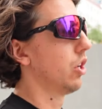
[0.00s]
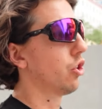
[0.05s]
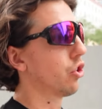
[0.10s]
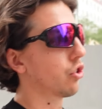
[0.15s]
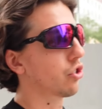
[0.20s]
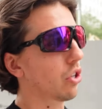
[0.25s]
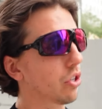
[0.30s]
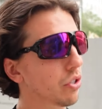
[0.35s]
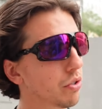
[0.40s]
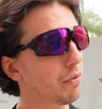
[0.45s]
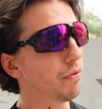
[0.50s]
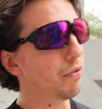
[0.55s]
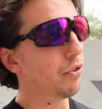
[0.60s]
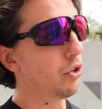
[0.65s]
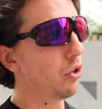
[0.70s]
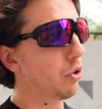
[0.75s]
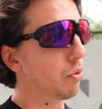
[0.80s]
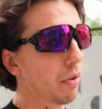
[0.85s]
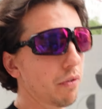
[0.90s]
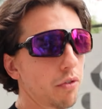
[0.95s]
Just got some
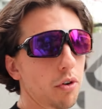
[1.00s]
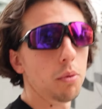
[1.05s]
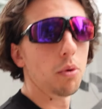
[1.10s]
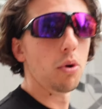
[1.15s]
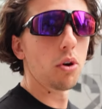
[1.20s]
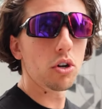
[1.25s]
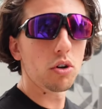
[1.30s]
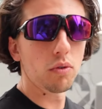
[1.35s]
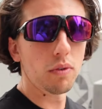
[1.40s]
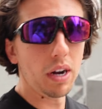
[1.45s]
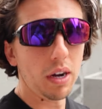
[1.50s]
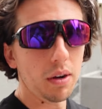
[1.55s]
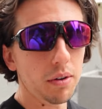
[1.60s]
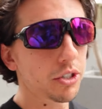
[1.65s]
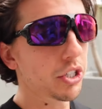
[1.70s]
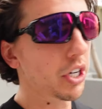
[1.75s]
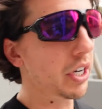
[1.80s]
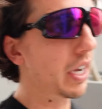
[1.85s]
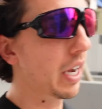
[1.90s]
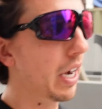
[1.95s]
food, we'll have to walk
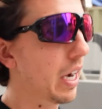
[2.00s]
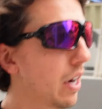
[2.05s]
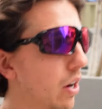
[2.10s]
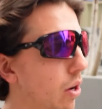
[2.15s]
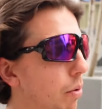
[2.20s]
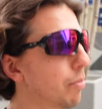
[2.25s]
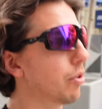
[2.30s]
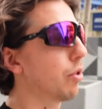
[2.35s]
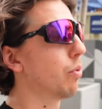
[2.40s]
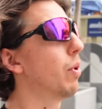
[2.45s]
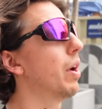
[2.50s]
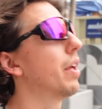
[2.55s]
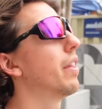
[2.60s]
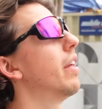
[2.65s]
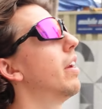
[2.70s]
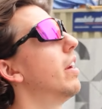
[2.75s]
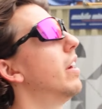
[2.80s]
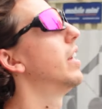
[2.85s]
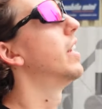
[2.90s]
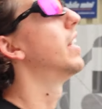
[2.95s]
around, check it out. The
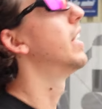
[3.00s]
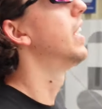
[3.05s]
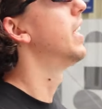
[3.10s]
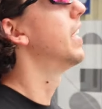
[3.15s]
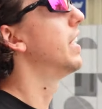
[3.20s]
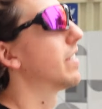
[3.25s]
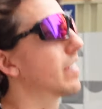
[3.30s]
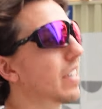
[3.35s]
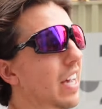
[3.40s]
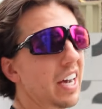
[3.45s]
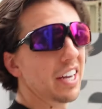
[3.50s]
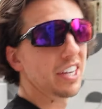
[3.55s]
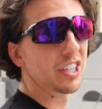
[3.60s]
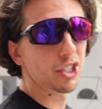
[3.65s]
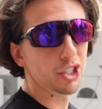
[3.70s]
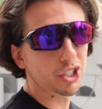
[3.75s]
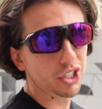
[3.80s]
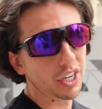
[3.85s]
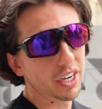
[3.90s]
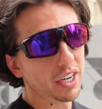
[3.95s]
weather is kind of
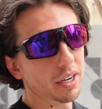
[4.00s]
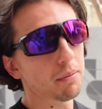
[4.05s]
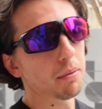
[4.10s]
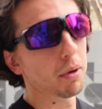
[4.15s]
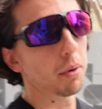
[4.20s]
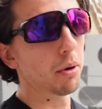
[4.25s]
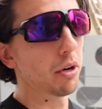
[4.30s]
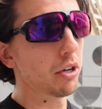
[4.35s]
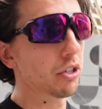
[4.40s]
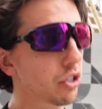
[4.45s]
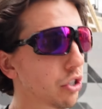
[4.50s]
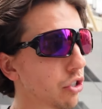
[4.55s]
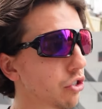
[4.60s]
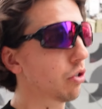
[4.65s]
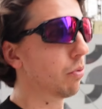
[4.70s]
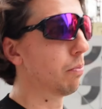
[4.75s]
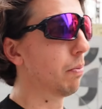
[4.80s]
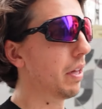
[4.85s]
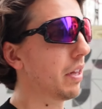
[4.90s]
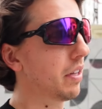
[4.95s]
shit. We're just gonna
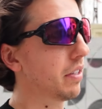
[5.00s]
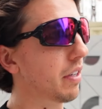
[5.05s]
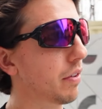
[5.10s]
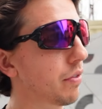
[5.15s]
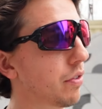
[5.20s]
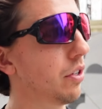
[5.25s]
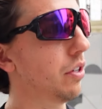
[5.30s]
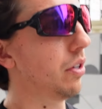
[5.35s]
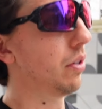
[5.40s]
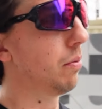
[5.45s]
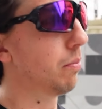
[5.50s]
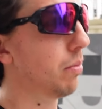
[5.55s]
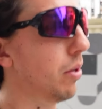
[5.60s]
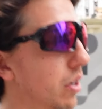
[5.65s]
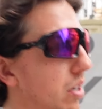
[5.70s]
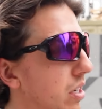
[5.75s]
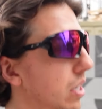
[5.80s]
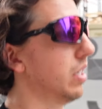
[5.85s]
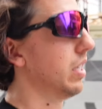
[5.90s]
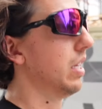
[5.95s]
sunbathe this afternoon,
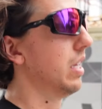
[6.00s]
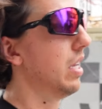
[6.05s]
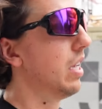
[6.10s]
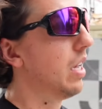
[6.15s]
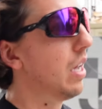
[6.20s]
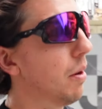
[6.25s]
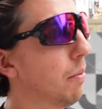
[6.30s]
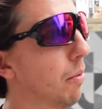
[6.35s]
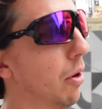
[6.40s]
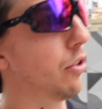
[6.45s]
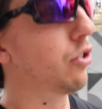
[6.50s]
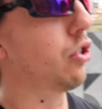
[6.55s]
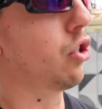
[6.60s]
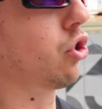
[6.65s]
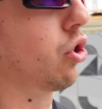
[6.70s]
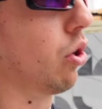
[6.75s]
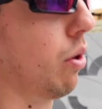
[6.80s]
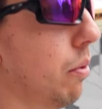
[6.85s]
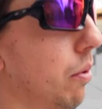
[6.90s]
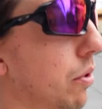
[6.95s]
but not too
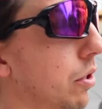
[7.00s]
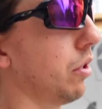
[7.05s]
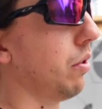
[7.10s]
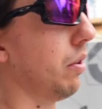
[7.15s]
sure what we'll